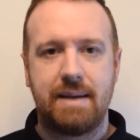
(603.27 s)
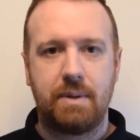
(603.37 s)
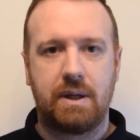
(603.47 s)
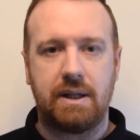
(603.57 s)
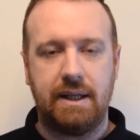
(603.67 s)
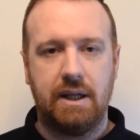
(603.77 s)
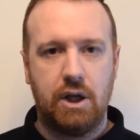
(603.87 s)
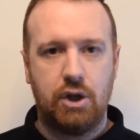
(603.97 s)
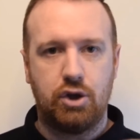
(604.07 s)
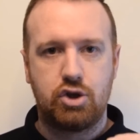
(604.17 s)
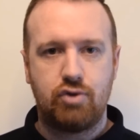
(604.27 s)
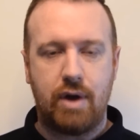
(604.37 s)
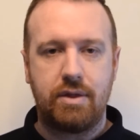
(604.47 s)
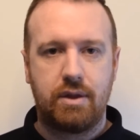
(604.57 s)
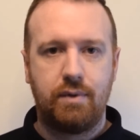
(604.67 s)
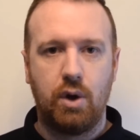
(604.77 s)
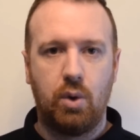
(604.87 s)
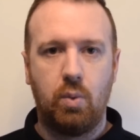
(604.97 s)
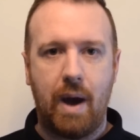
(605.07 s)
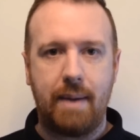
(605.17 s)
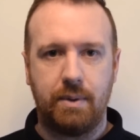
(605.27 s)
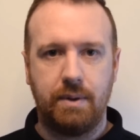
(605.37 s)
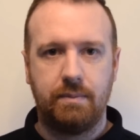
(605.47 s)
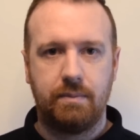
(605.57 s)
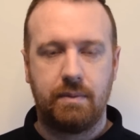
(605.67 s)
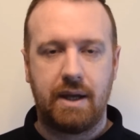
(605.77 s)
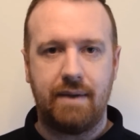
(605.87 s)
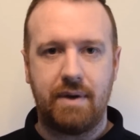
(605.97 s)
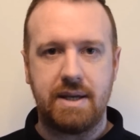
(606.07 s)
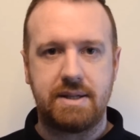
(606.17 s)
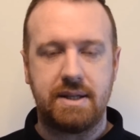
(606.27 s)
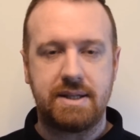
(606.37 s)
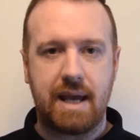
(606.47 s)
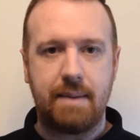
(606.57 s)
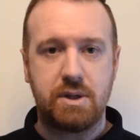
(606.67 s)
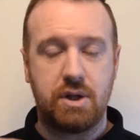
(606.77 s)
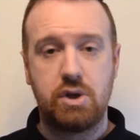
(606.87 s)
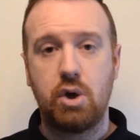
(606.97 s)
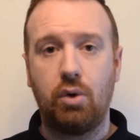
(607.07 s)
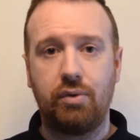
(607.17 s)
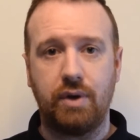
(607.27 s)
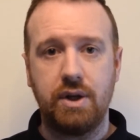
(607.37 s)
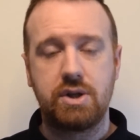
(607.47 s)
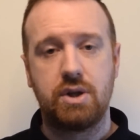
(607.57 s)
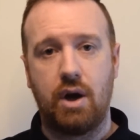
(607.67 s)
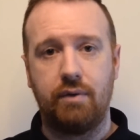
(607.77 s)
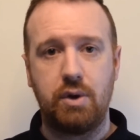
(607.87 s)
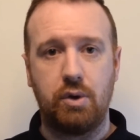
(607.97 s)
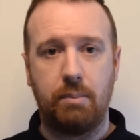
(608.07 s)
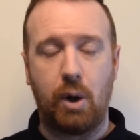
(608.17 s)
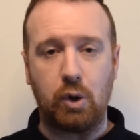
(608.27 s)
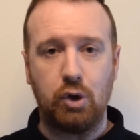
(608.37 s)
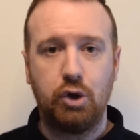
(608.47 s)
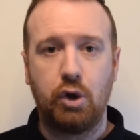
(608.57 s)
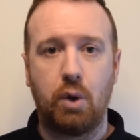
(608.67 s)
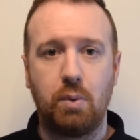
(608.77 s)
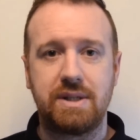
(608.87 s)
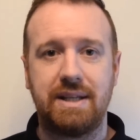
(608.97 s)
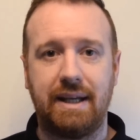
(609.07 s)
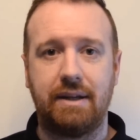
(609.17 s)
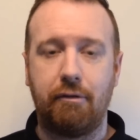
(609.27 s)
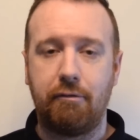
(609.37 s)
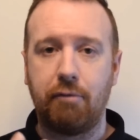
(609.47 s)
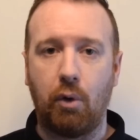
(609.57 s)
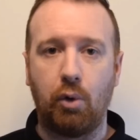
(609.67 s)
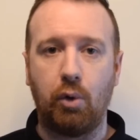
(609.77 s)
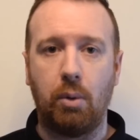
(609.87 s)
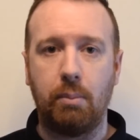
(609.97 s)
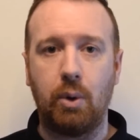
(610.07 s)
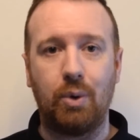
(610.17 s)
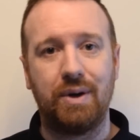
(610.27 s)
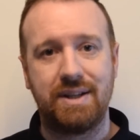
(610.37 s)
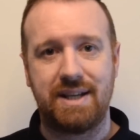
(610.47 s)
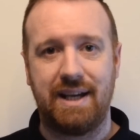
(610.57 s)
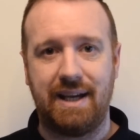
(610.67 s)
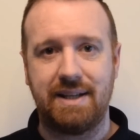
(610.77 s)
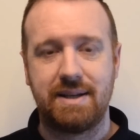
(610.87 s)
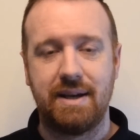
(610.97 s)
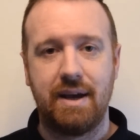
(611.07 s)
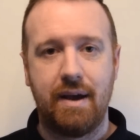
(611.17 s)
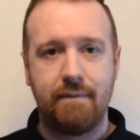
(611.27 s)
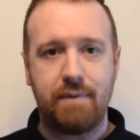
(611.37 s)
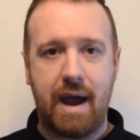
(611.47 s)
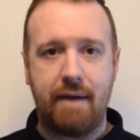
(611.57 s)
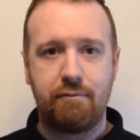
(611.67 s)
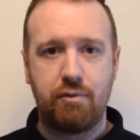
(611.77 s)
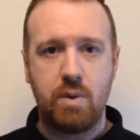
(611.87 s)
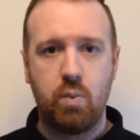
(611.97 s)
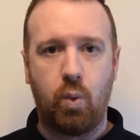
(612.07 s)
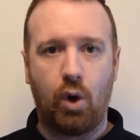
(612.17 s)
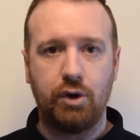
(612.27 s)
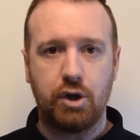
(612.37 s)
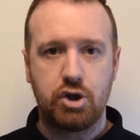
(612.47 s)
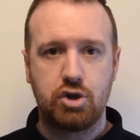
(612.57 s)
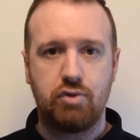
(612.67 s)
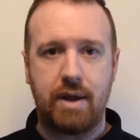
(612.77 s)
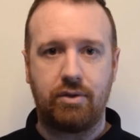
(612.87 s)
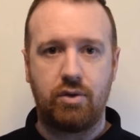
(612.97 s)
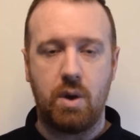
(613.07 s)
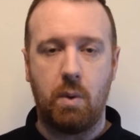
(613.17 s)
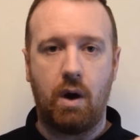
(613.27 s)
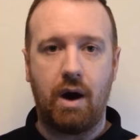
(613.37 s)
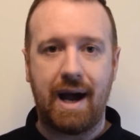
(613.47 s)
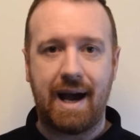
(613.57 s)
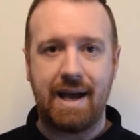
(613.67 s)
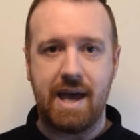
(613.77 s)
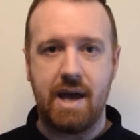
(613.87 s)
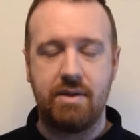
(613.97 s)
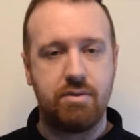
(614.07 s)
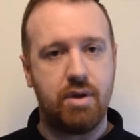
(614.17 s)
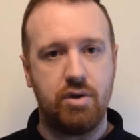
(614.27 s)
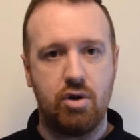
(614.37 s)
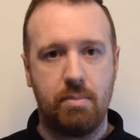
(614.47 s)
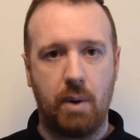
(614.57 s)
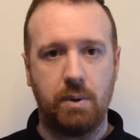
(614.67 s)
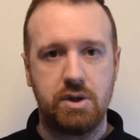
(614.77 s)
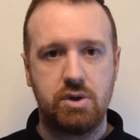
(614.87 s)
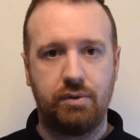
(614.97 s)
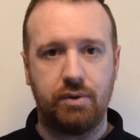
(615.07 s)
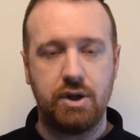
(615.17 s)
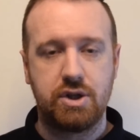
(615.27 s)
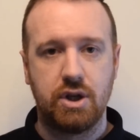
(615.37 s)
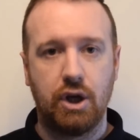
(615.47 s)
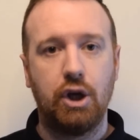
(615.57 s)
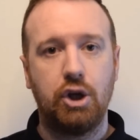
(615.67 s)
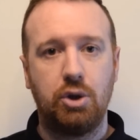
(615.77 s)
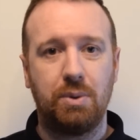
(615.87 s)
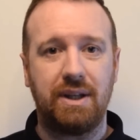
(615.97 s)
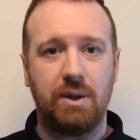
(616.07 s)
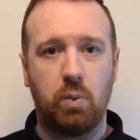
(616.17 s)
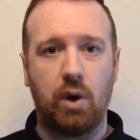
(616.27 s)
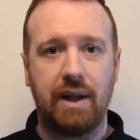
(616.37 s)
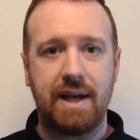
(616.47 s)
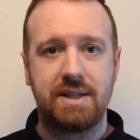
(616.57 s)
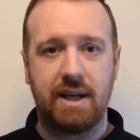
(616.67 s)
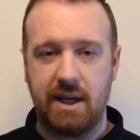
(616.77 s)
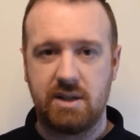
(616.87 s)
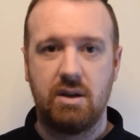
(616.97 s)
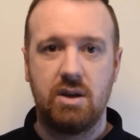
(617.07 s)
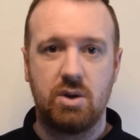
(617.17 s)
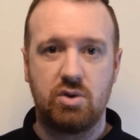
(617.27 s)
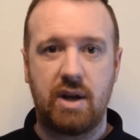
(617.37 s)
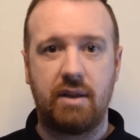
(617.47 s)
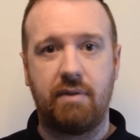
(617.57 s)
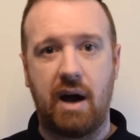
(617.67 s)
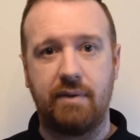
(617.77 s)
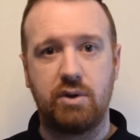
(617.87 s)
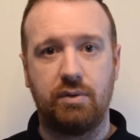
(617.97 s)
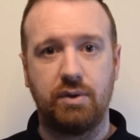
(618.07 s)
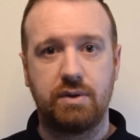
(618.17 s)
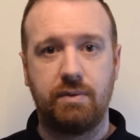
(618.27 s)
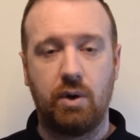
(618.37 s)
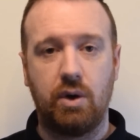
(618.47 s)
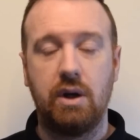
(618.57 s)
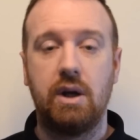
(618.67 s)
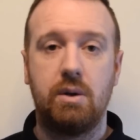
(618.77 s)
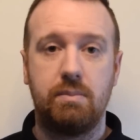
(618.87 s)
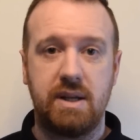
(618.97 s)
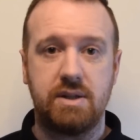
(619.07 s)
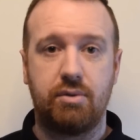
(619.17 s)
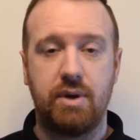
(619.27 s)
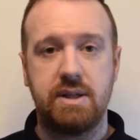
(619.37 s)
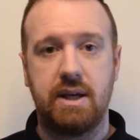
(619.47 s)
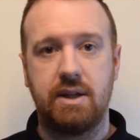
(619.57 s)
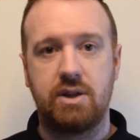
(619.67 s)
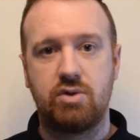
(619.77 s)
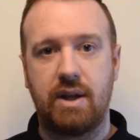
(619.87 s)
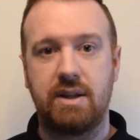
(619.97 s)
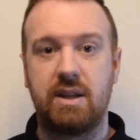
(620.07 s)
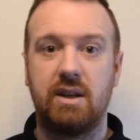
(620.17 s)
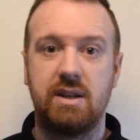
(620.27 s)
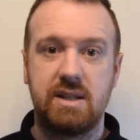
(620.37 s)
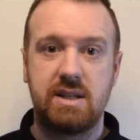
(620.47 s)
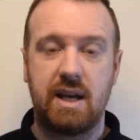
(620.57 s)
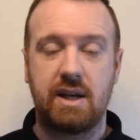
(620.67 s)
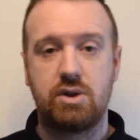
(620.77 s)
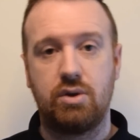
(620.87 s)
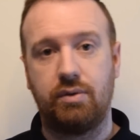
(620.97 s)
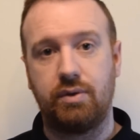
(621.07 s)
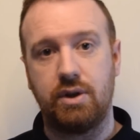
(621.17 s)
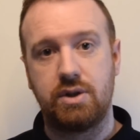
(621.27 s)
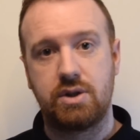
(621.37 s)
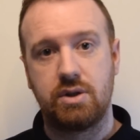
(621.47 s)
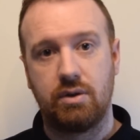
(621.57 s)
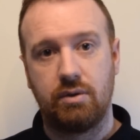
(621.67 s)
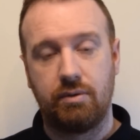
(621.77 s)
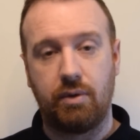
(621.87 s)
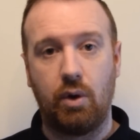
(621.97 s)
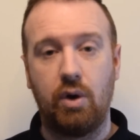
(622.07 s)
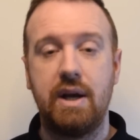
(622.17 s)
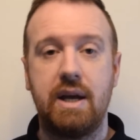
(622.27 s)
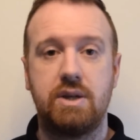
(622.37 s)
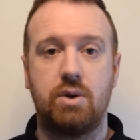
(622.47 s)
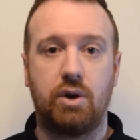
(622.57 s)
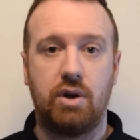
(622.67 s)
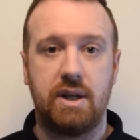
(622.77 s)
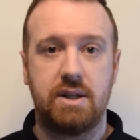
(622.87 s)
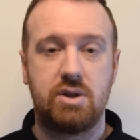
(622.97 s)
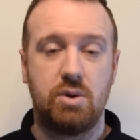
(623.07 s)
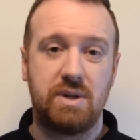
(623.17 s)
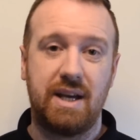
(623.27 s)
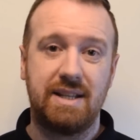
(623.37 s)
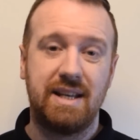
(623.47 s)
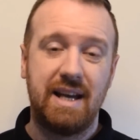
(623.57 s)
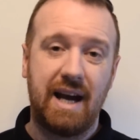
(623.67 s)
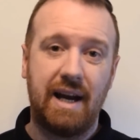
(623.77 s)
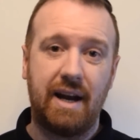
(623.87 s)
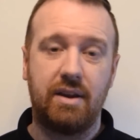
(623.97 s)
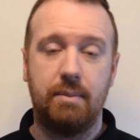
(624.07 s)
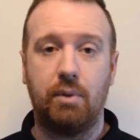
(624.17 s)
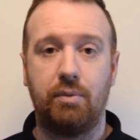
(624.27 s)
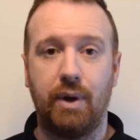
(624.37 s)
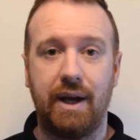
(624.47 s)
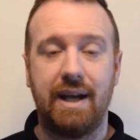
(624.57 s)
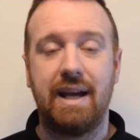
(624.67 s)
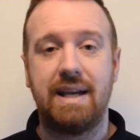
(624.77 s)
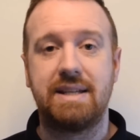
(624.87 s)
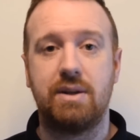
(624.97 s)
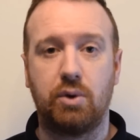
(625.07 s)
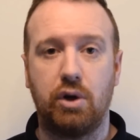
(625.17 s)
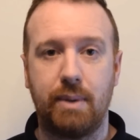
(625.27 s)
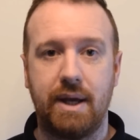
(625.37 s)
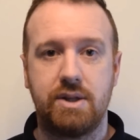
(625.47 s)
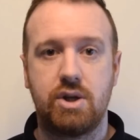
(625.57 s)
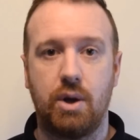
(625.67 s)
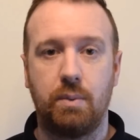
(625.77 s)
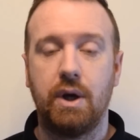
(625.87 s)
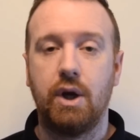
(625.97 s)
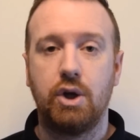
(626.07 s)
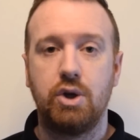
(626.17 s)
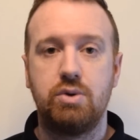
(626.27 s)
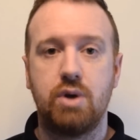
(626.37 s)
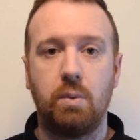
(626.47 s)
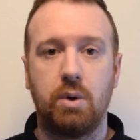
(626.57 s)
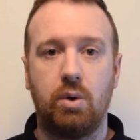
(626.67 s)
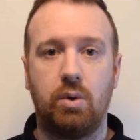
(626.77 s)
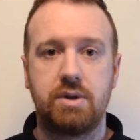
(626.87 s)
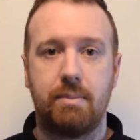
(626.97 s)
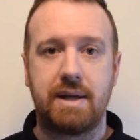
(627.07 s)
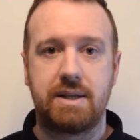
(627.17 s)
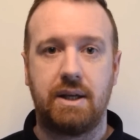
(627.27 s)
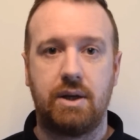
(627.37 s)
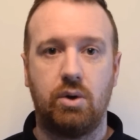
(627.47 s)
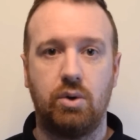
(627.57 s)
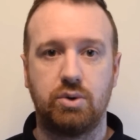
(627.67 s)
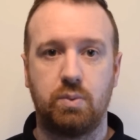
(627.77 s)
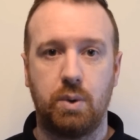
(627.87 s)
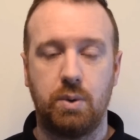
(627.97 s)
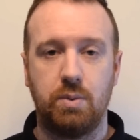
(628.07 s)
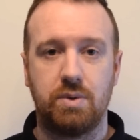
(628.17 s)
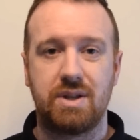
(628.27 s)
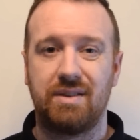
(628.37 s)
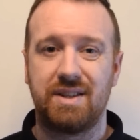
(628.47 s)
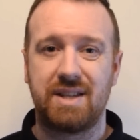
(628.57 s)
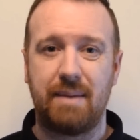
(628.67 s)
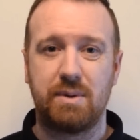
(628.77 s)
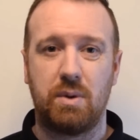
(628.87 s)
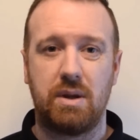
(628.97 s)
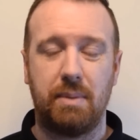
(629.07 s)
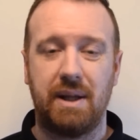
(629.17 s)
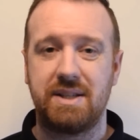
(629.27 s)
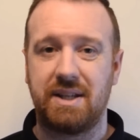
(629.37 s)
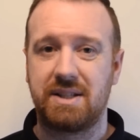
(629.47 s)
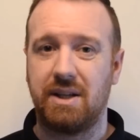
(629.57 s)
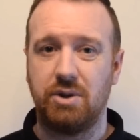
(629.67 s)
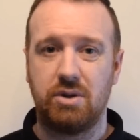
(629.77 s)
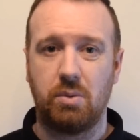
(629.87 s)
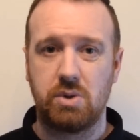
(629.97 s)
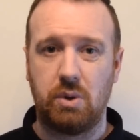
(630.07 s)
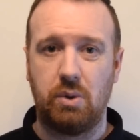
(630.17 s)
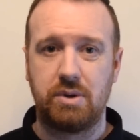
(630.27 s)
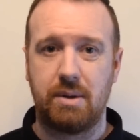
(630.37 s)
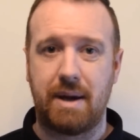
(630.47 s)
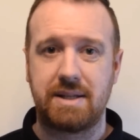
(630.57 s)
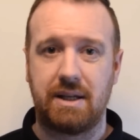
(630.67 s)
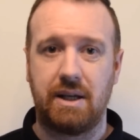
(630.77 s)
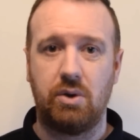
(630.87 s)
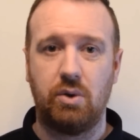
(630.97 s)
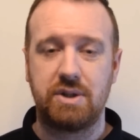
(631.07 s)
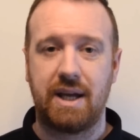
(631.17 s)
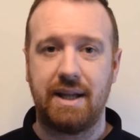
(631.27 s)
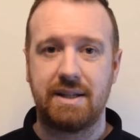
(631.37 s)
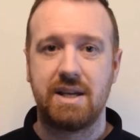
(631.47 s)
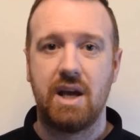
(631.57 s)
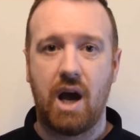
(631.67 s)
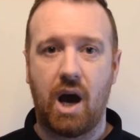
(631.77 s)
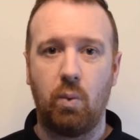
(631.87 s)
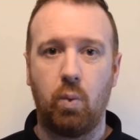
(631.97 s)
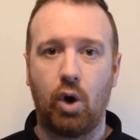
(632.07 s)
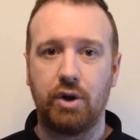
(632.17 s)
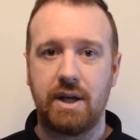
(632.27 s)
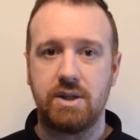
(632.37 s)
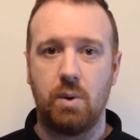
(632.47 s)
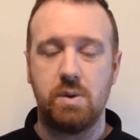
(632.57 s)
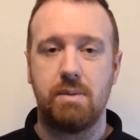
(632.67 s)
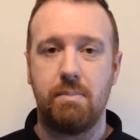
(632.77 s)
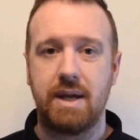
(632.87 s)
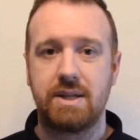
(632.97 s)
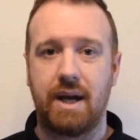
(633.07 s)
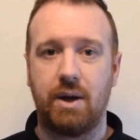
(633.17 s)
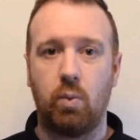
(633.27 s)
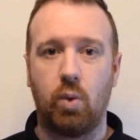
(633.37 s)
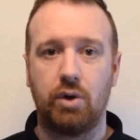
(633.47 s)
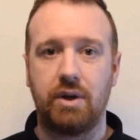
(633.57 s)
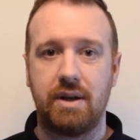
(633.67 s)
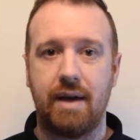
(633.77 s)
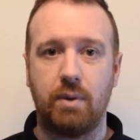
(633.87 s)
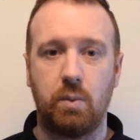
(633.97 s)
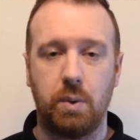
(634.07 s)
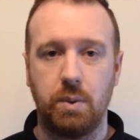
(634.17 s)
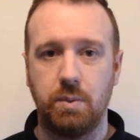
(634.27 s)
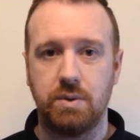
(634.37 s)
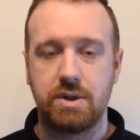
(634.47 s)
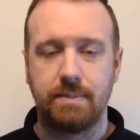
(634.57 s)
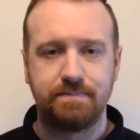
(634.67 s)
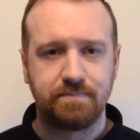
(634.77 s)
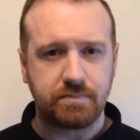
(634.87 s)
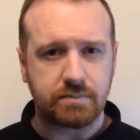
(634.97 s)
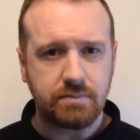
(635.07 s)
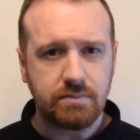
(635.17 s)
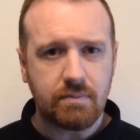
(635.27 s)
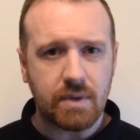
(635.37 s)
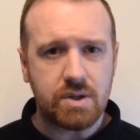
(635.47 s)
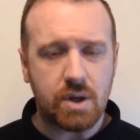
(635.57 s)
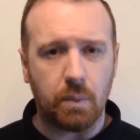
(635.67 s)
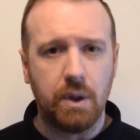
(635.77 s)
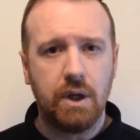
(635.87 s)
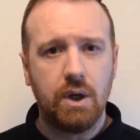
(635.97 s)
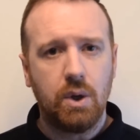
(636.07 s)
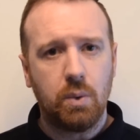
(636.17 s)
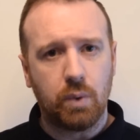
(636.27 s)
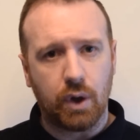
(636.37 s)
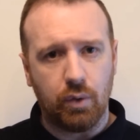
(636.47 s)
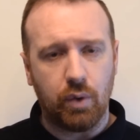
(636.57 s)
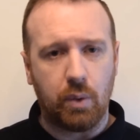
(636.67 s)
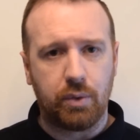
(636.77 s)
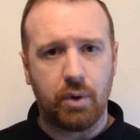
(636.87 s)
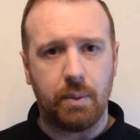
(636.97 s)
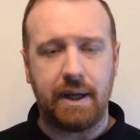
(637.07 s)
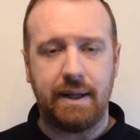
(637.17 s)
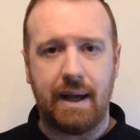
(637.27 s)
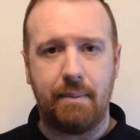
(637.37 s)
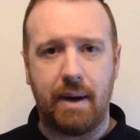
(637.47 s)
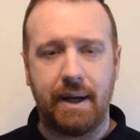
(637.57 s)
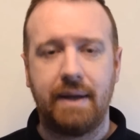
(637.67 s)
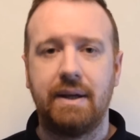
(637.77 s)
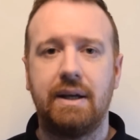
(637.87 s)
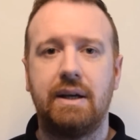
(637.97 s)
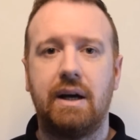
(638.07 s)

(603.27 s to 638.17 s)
Typically, the strength of your weapon, if it is the same as the toughness of the other model, you're going to need a 4 or more to hit. For every 1 strength you are higher than your opponent's toughness, you would need 1 less to hit. So strength 5, toughness 4, needs a 3 to hit. Strength 6, toughness 4 is only going to need a 2 to hit, and anything above there is still going to be a 2. You don't automatically cause wounds. The same as with your ballistic skill, you don't automatically cause hits. A 1 is always a miss, and a 1 never wounds. So we're going to roll through in that manner.